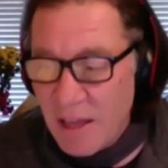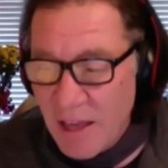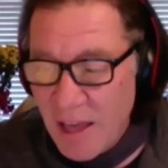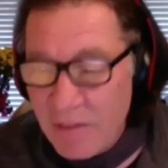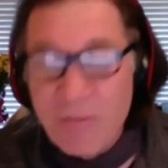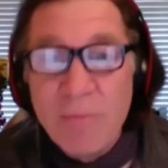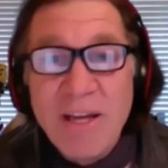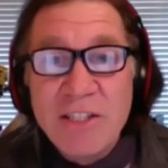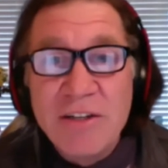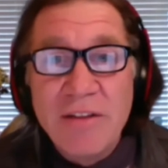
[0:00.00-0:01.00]
and
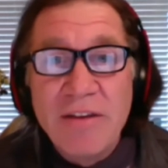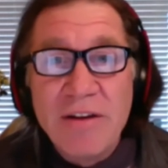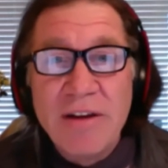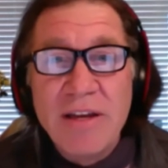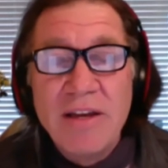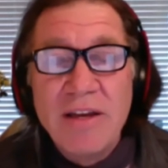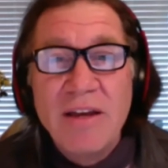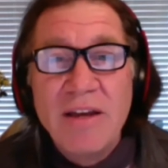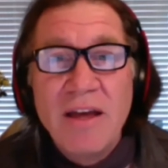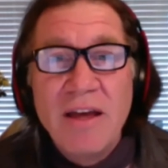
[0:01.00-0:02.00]
information theory.
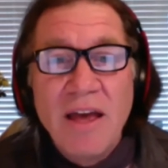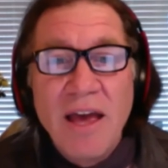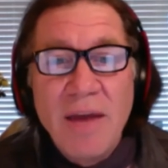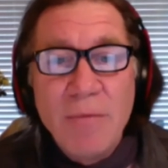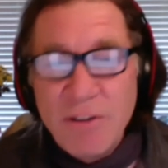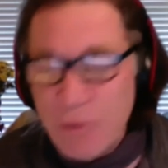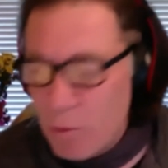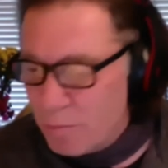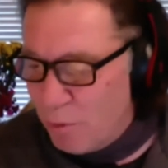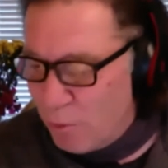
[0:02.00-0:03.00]
And what's
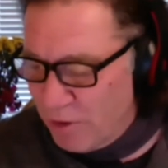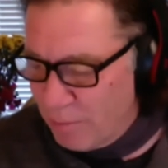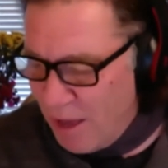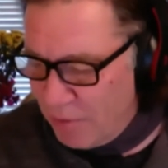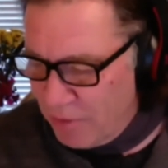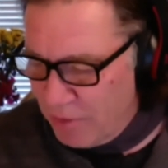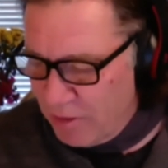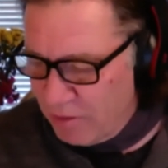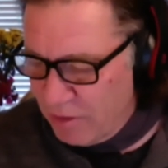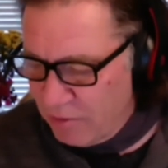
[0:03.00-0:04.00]
so important about
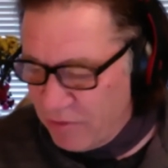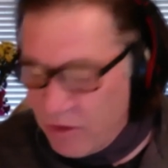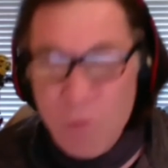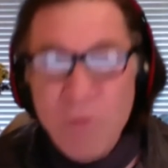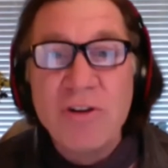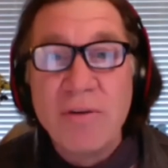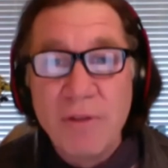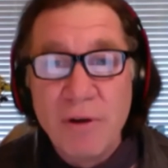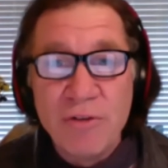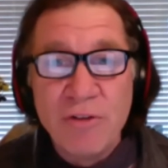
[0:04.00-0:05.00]
the fusion of
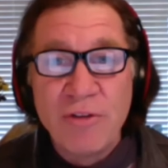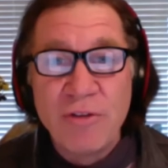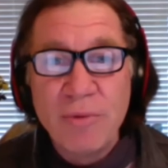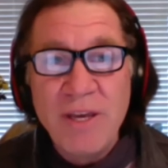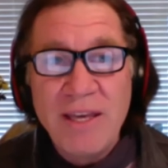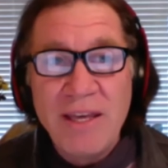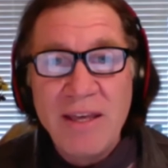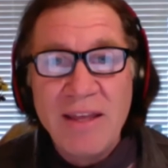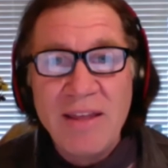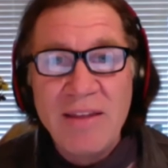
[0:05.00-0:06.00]
those
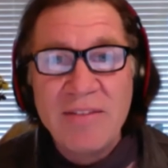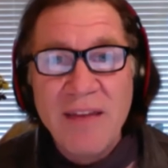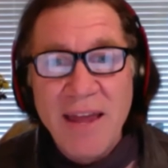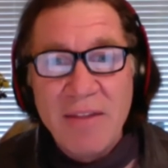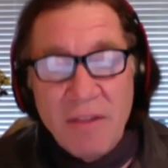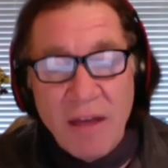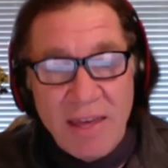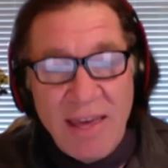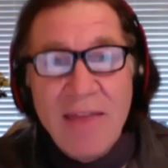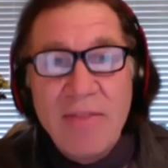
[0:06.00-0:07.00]
three is that,
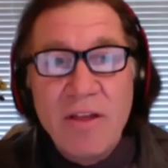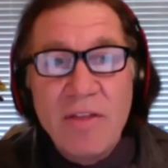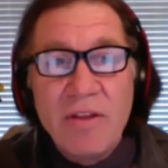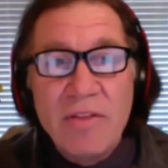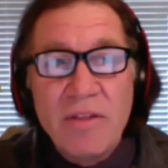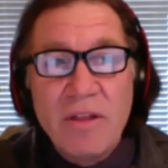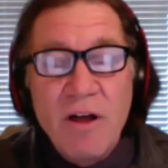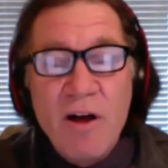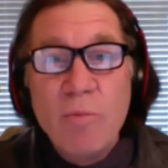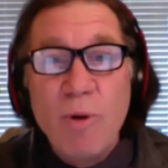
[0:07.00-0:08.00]
again, the
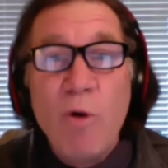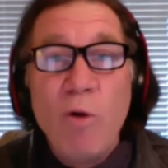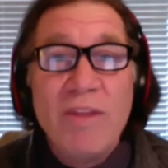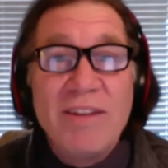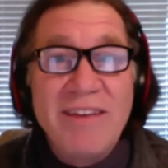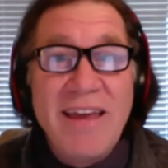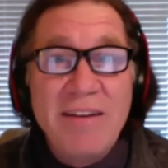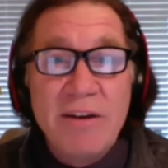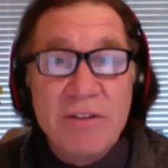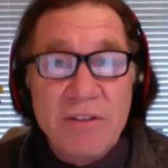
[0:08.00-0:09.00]
long pole in the tent
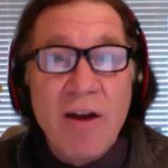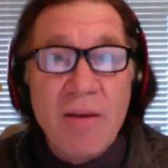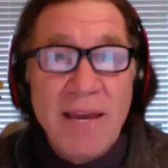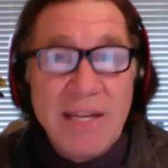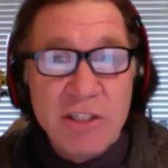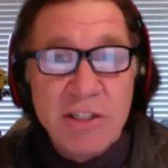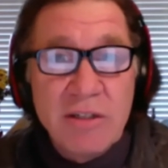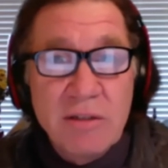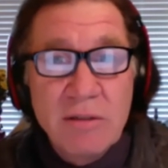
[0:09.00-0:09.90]
here is automation.